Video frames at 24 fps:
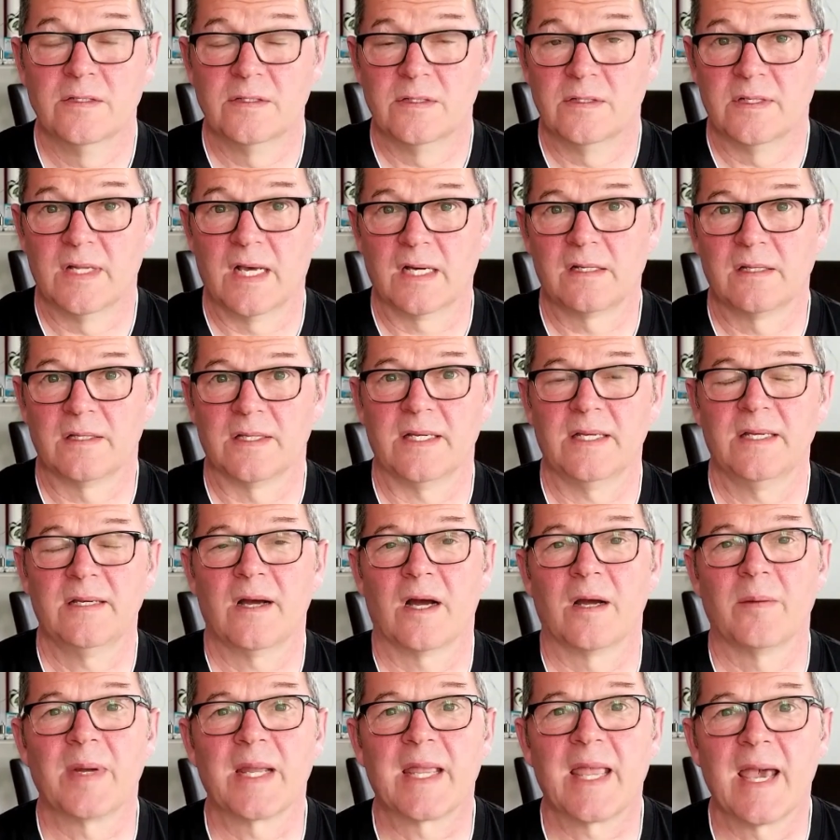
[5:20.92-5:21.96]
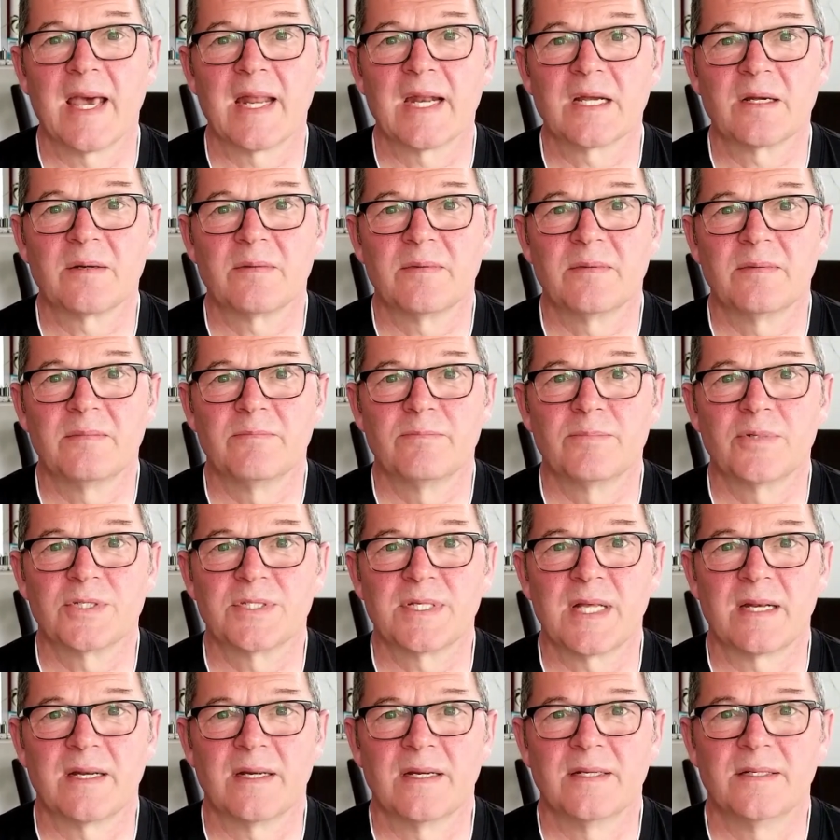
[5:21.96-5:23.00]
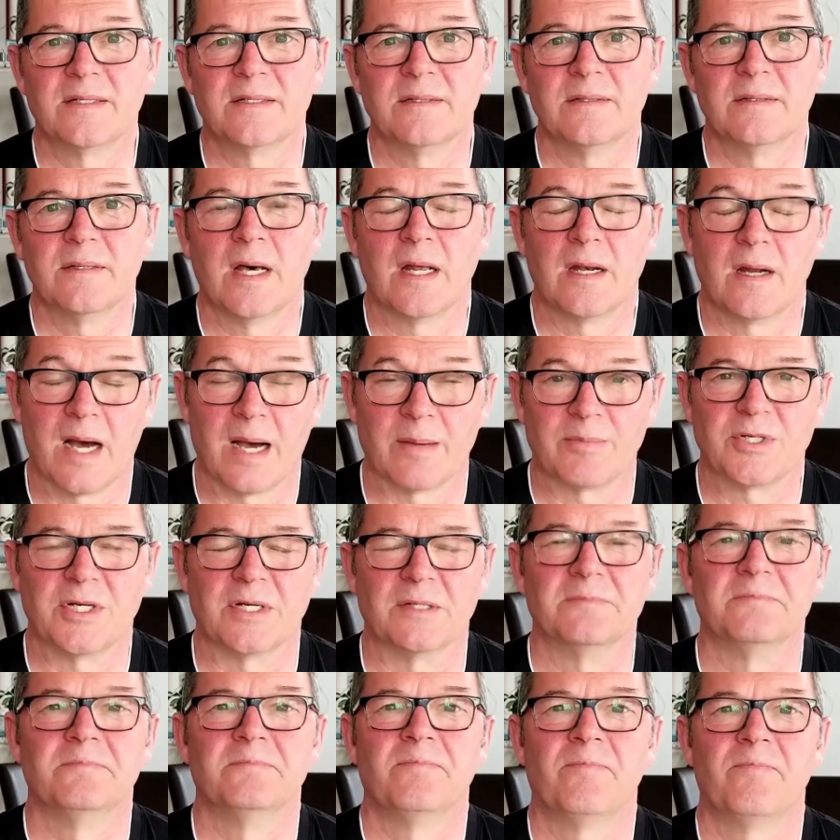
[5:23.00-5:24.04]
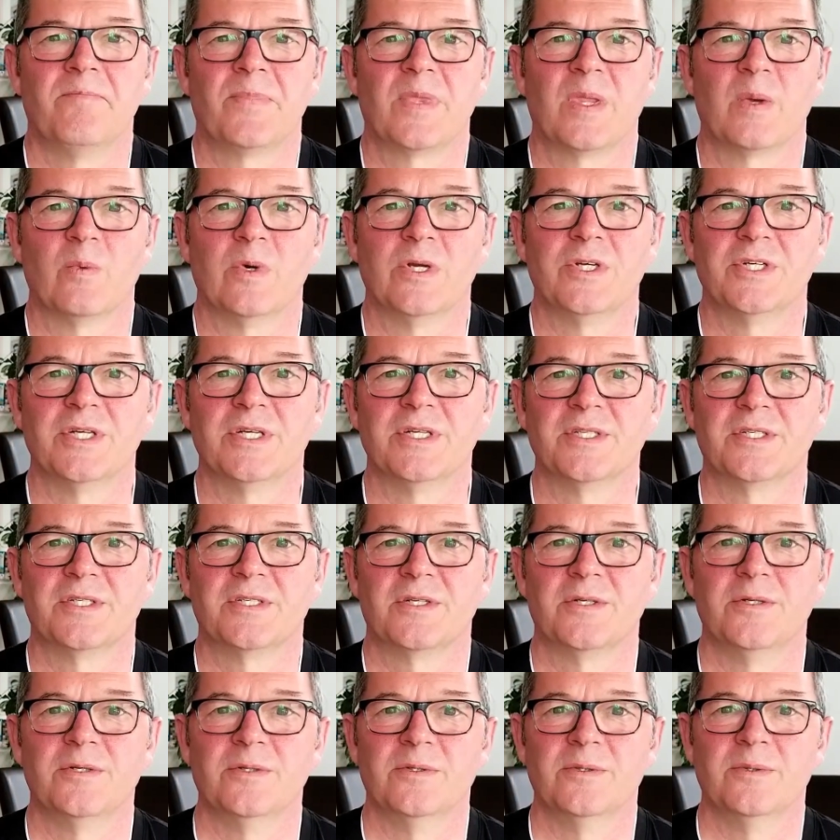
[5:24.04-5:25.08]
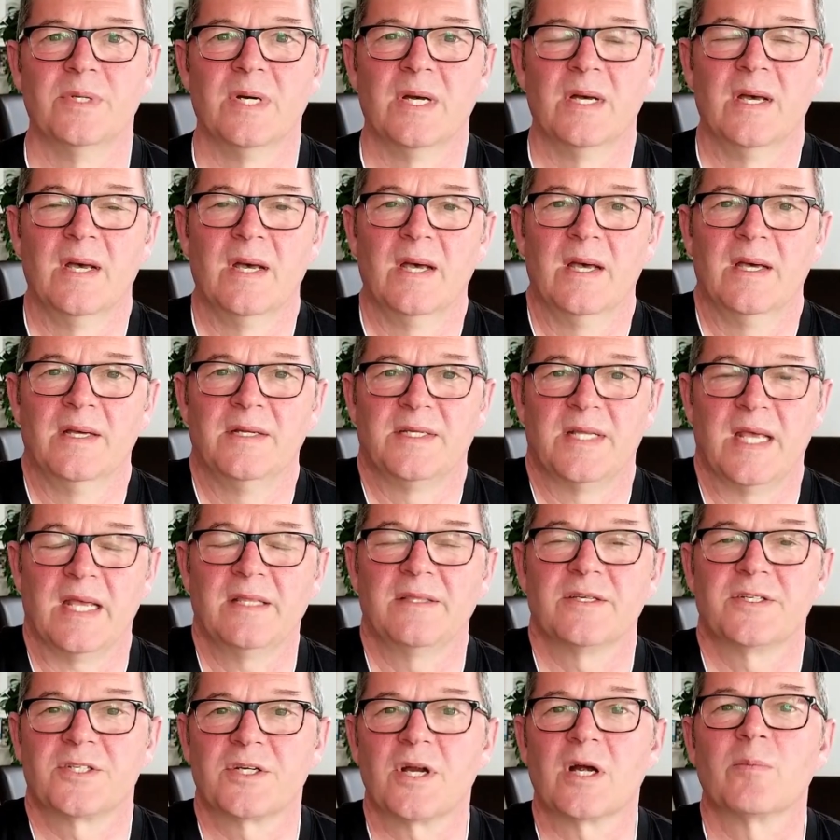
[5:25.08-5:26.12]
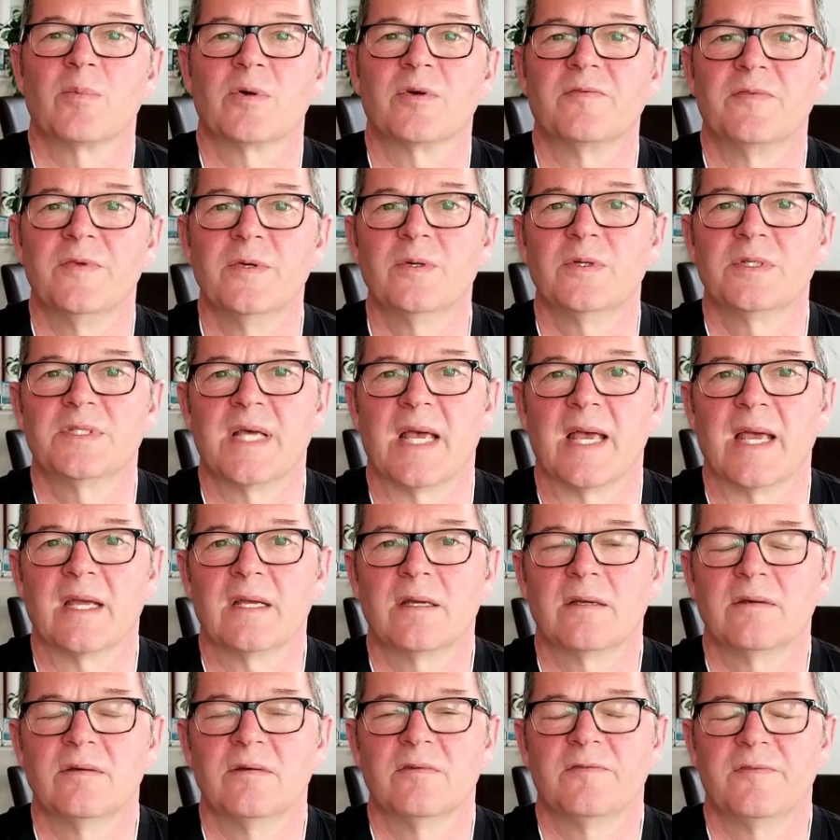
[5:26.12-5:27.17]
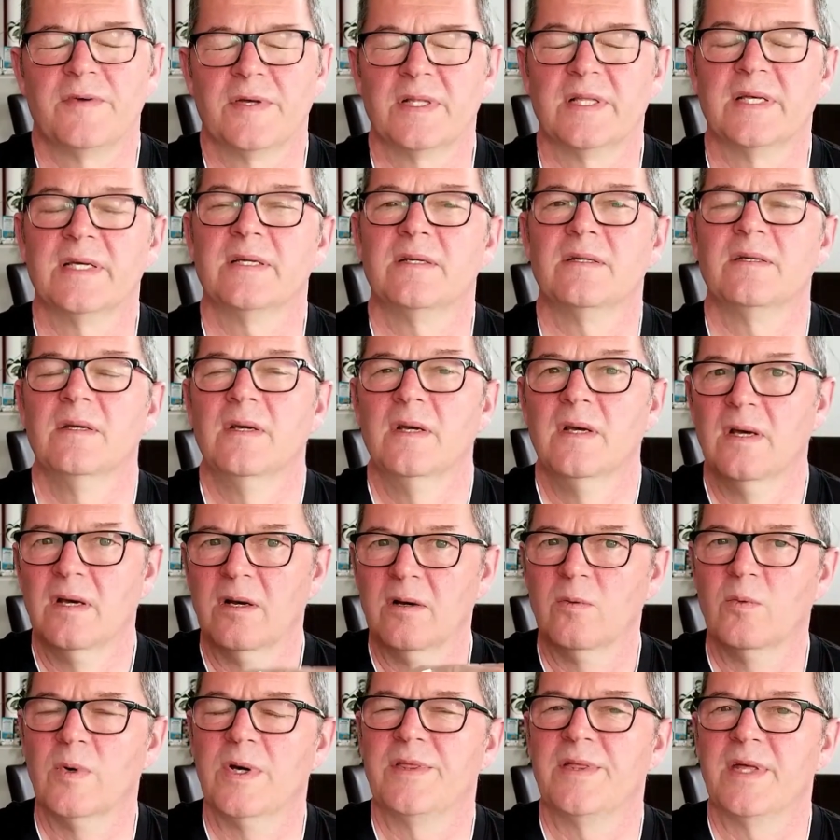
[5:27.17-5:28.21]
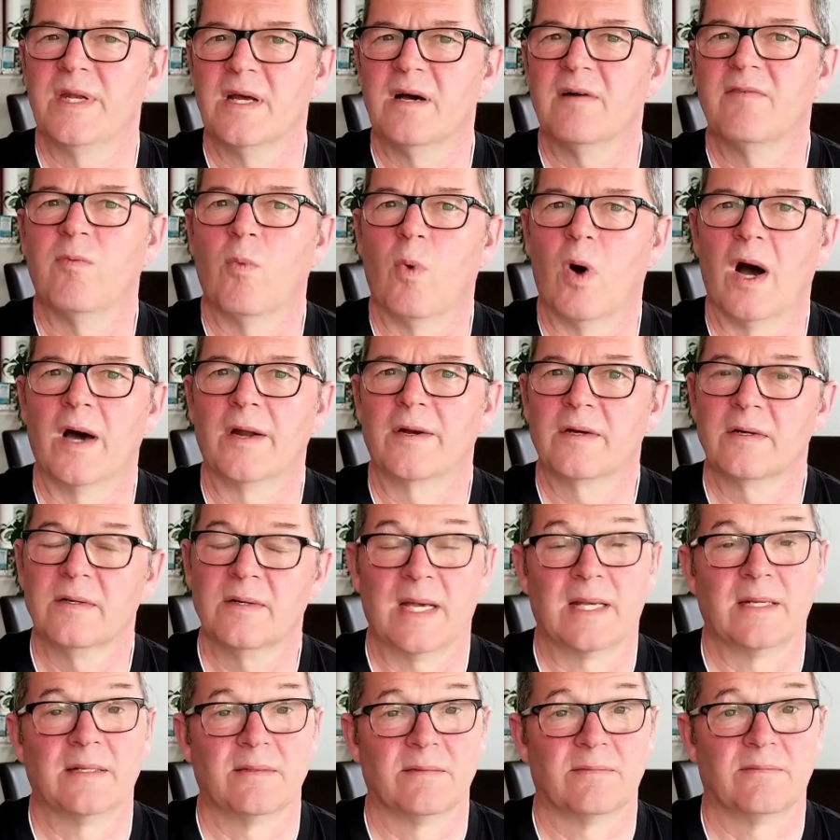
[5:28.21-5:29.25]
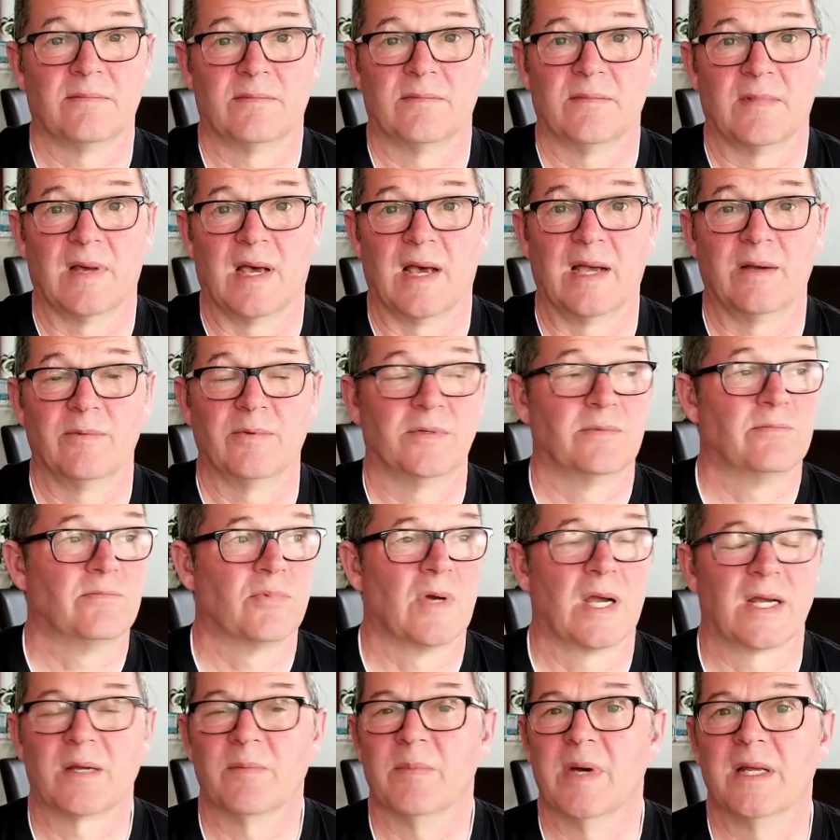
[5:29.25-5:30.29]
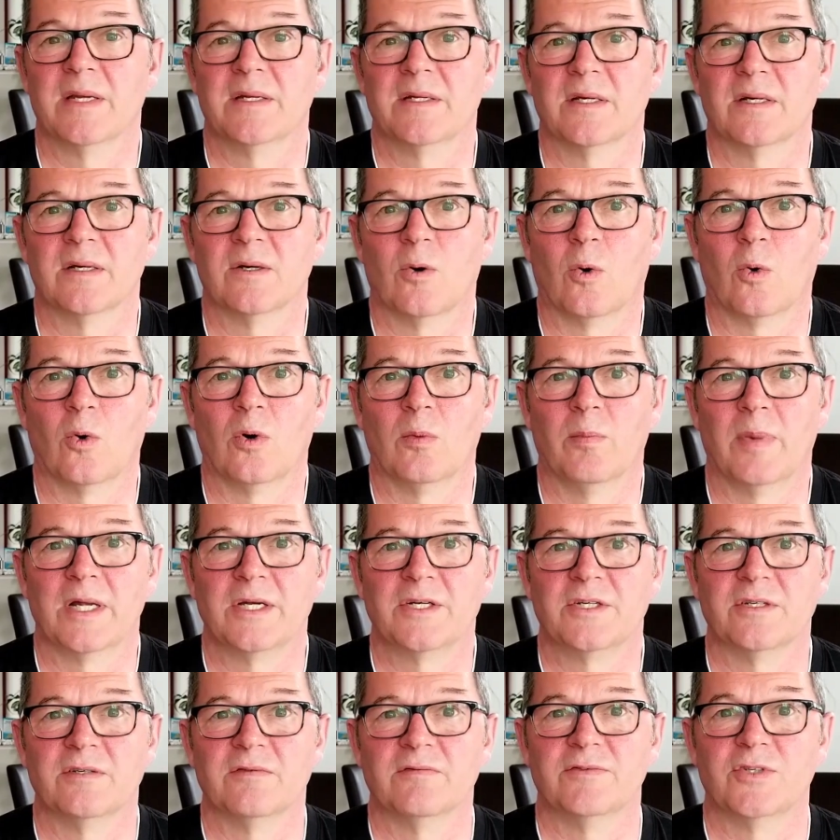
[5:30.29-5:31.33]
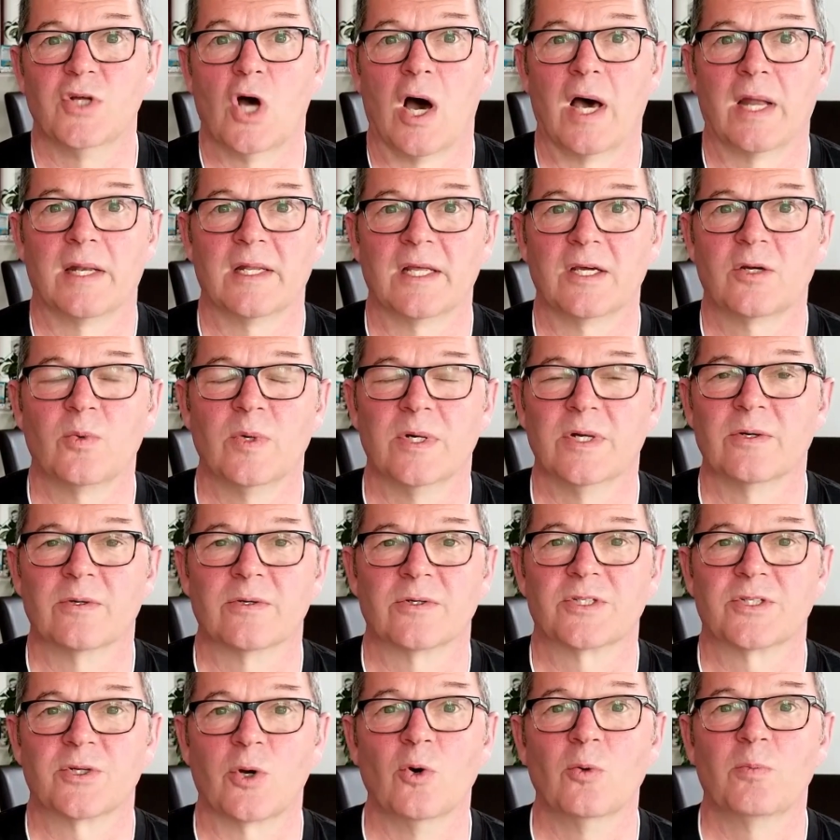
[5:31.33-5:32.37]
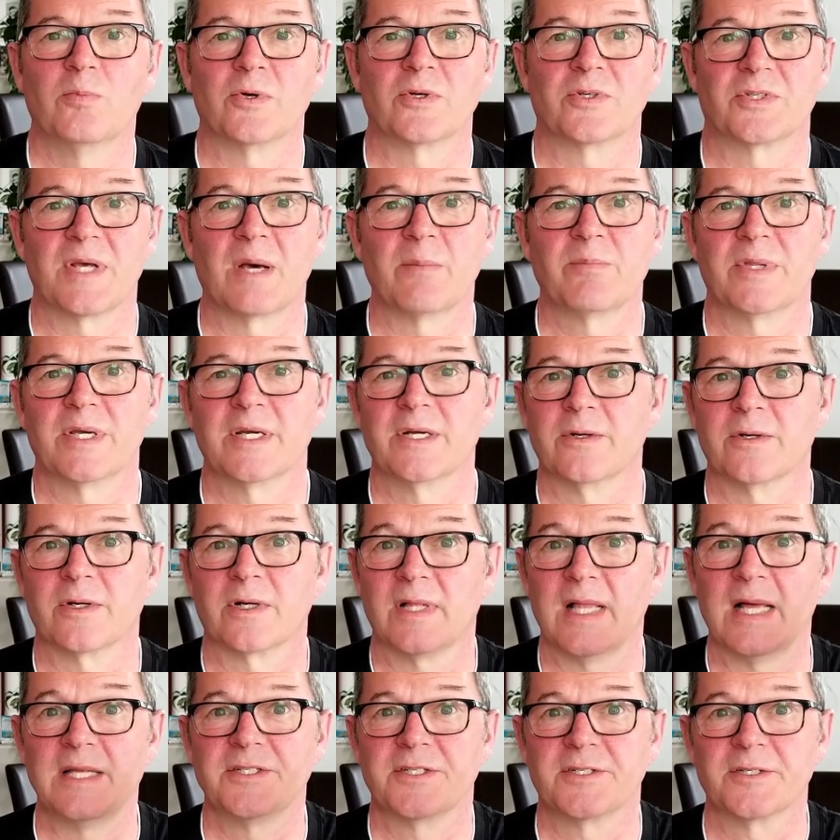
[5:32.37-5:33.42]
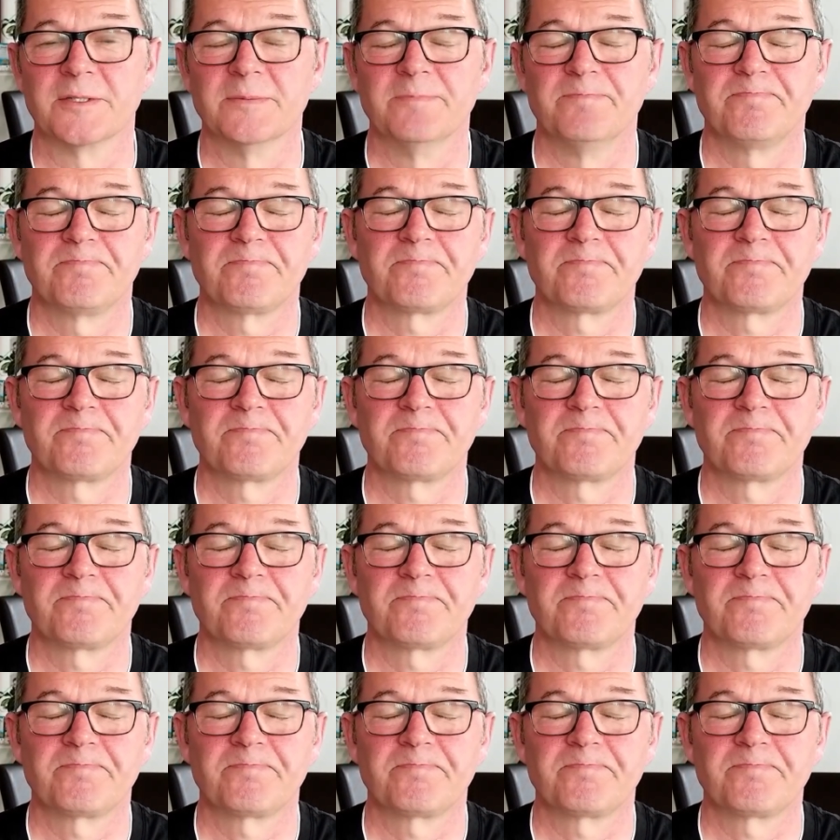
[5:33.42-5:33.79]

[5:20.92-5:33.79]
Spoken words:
Luckily, our mechanic presented an option, which is to take the starboard fuel tank, fill it with enough water, and I would recommend a whole bunch of Dawn liquid or soap or something, or cleanser,